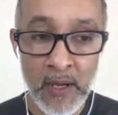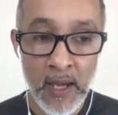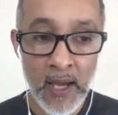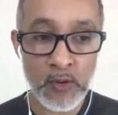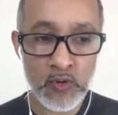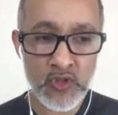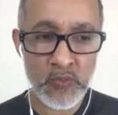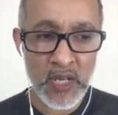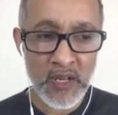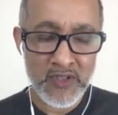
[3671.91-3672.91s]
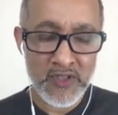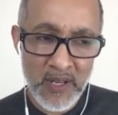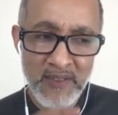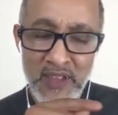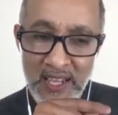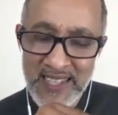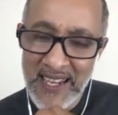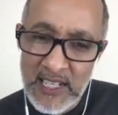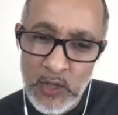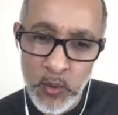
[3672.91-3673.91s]
And also, so is, is there
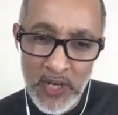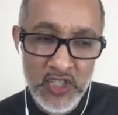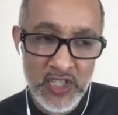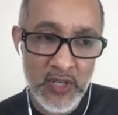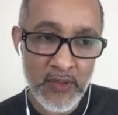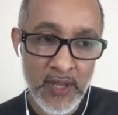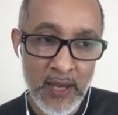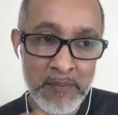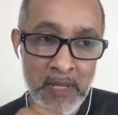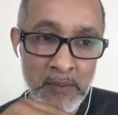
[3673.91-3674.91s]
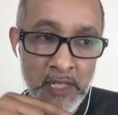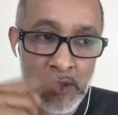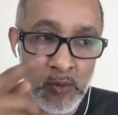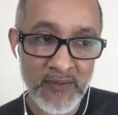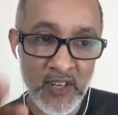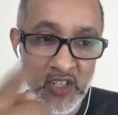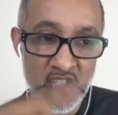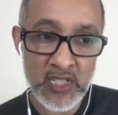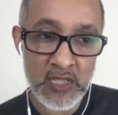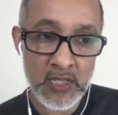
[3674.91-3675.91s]
any question that maybe you would have
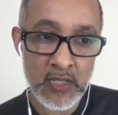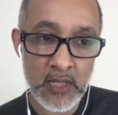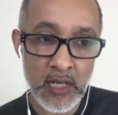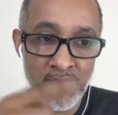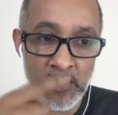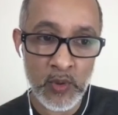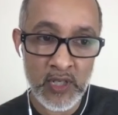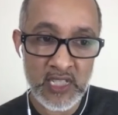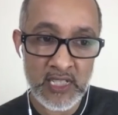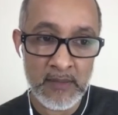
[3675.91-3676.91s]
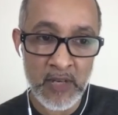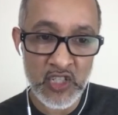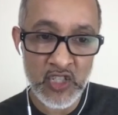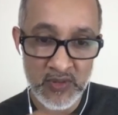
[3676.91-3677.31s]
asked if you were sitting in my shoes?